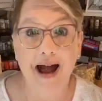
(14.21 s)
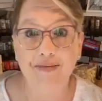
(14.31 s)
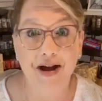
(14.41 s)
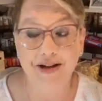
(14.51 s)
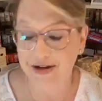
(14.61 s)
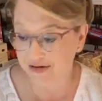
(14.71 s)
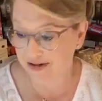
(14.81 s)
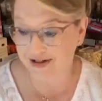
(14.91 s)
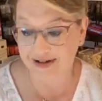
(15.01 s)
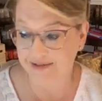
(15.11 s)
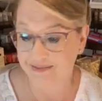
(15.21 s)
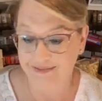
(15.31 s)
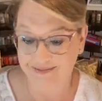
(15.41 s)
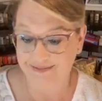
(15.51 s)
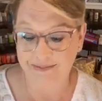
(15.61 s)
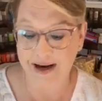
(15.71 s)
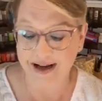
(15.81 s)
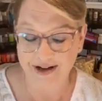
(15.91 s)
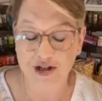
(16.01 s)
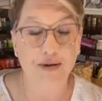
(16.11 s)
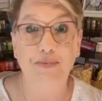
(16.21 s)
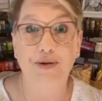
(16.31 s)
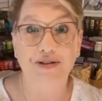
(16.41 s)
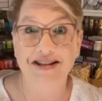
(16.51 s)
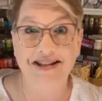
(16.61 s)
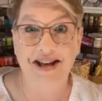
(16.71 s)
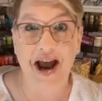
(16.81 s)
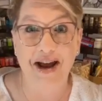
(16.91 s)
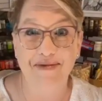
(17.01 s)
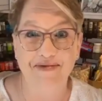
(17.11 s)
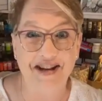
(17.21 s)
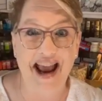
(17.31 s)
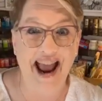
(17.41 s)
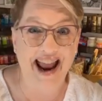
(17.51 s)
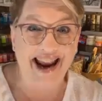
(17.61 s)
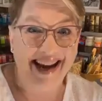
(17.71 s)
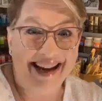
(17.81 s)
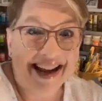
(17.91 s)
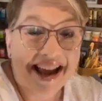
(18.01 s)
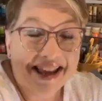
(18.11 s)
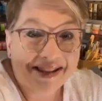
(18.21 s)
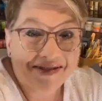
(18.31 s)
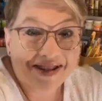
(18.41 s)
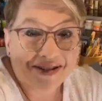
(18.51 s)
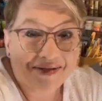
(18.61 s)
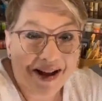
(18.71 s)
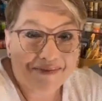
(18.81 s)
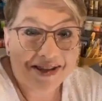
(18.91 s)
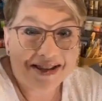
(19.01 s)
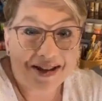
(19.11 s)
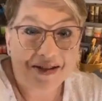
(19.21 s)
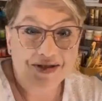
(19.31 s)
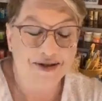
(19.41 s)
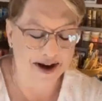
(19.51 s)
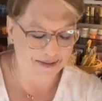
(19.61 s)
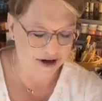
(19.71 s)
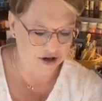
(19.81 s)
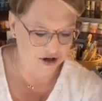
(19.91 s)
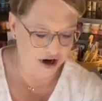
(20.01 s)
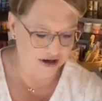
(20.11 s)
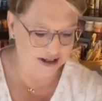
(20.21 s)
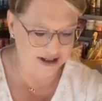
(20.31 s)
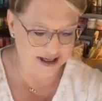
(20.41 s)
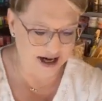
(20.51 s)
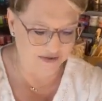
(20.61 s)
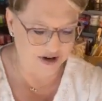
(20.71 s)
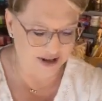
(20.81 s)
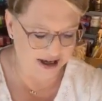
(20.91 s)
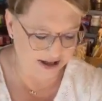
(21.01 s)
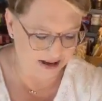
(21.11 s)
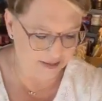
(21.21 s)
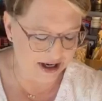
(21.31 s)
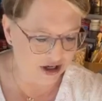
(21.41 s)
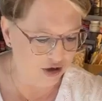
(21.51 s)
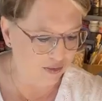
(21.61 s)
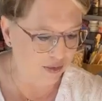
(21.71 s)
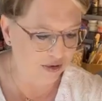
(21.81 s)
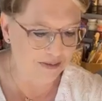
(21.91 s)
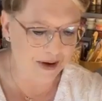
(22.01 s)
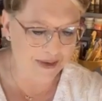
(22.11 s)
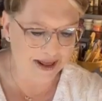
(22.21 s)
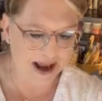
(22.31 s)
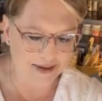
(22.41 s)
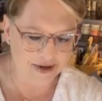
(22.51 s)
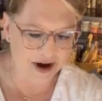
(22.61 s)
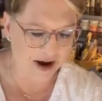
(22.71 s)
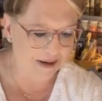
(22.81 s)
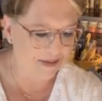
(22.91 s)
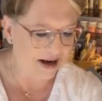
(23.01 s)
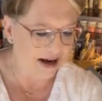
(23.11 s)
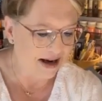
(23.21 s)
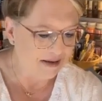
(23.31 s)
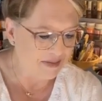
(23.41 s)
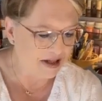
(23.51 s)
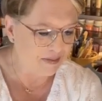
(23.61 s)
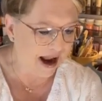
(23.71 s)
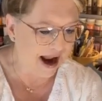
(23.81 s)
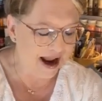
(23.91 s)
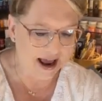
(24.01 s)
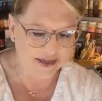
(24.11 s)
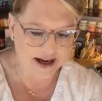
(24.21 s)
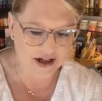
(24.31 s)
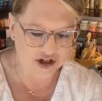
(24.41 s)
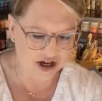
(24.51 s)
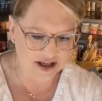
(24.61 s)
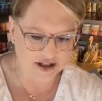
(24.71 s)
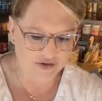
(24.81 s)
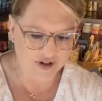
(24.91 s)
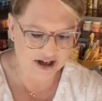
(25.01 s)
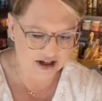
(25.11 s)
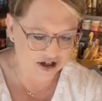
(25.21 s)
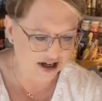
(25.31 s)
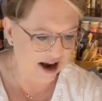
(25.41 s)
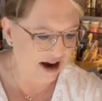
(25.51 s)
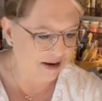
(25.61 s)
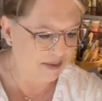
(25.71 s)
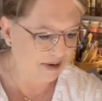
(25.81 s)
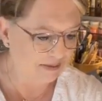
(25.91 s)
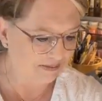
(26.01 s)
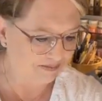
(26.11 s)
I'm not used to being chipper this time of day. Let me swap this off so I can make sure y'all can see everything. Let me get you pulled up on my laptop. Miss Pat, I think, just finished up.